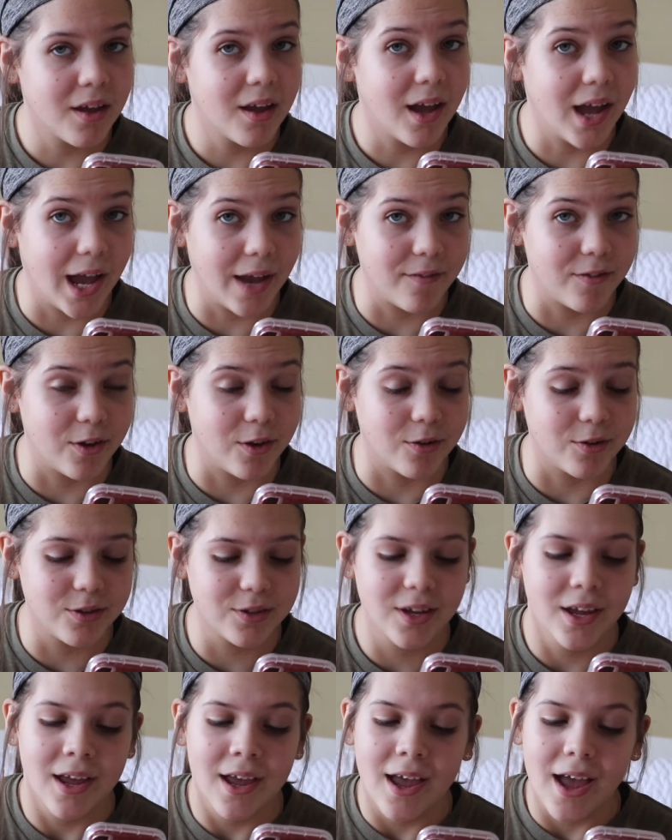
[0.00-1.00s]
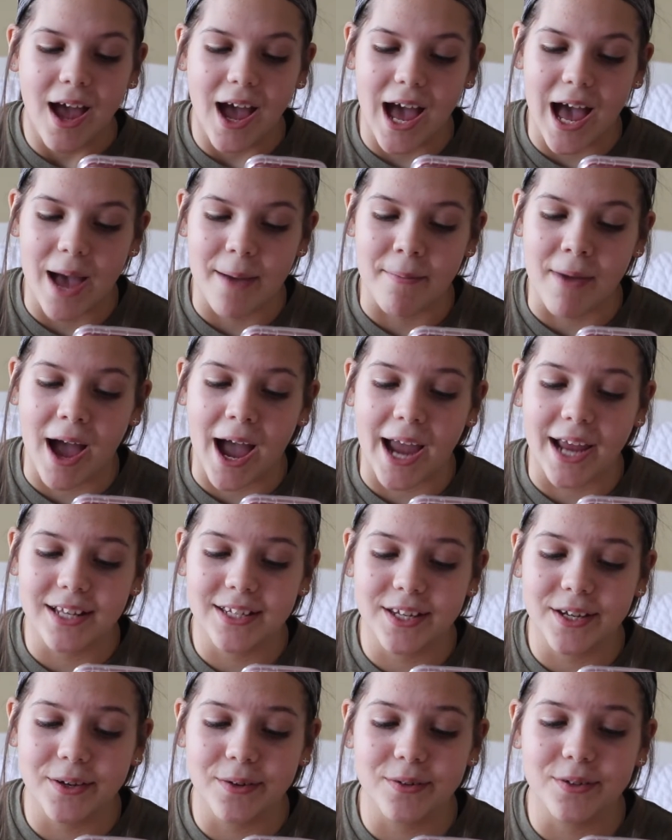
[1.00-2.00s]
I've used.
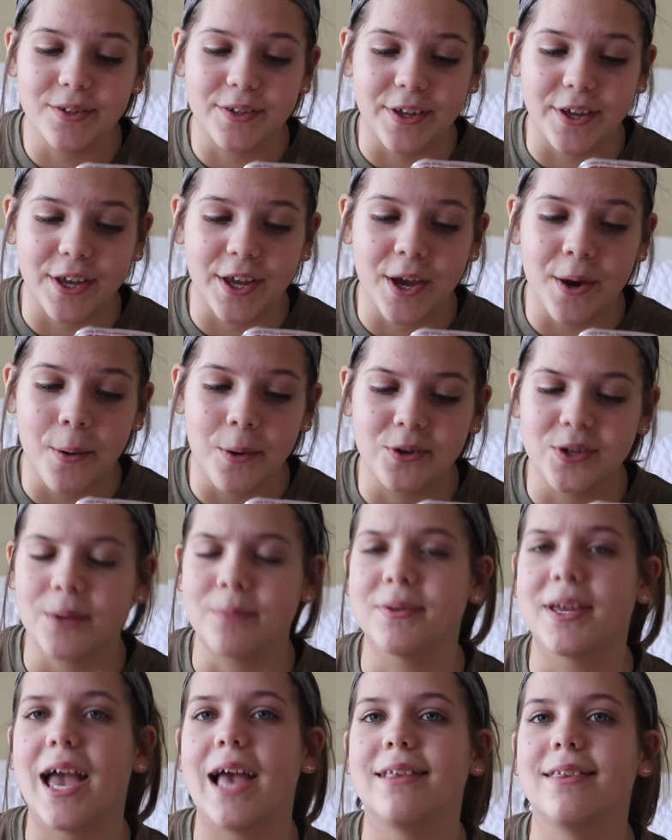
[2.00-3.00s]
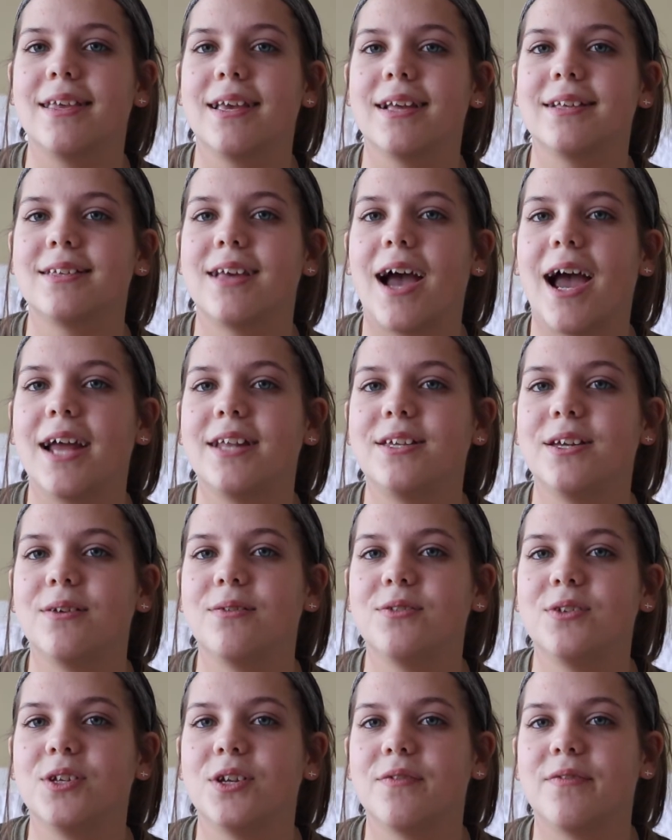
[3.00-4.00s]
iTunes U, which I'm guessing it's
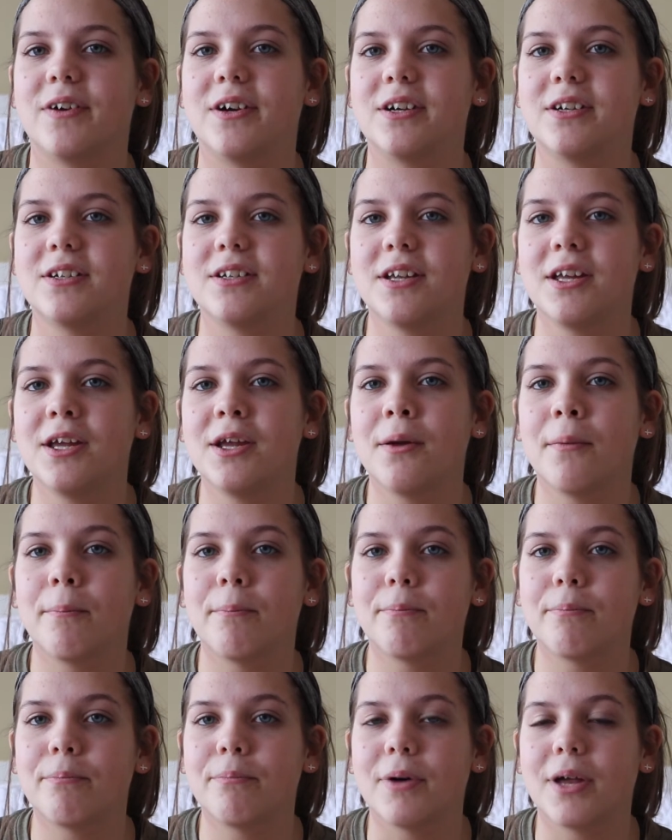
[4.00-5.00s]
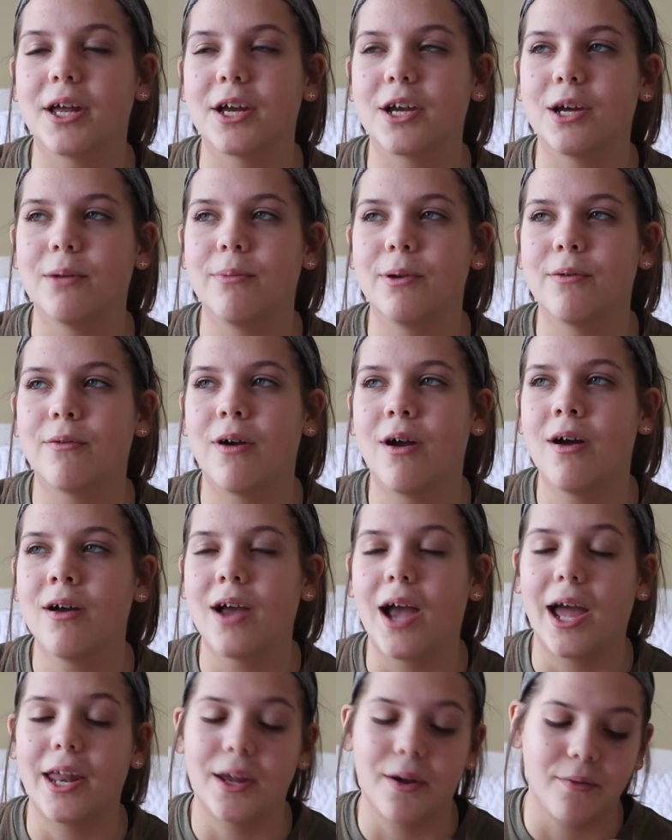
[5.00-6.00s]
iTunes University, but I could be
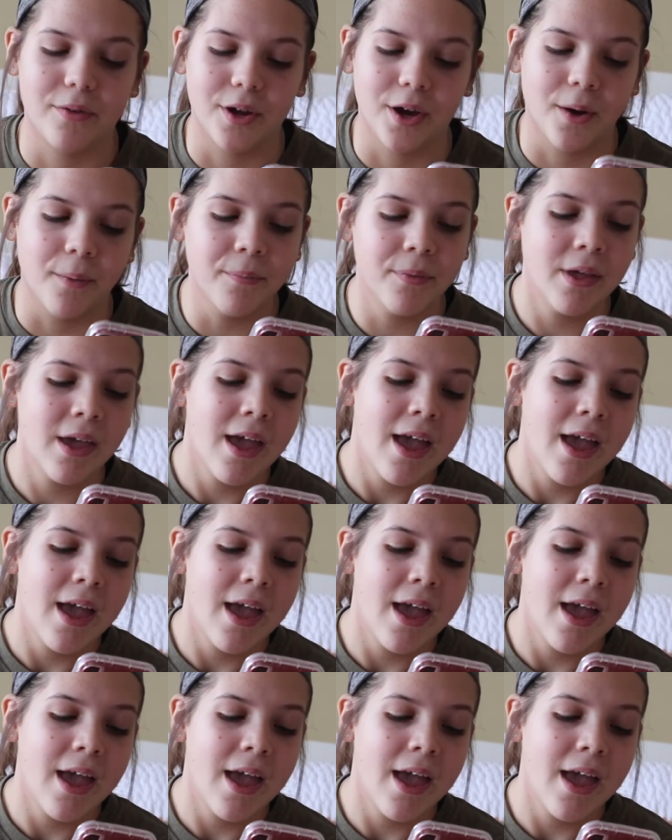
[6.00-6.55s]
wrong. I don't know.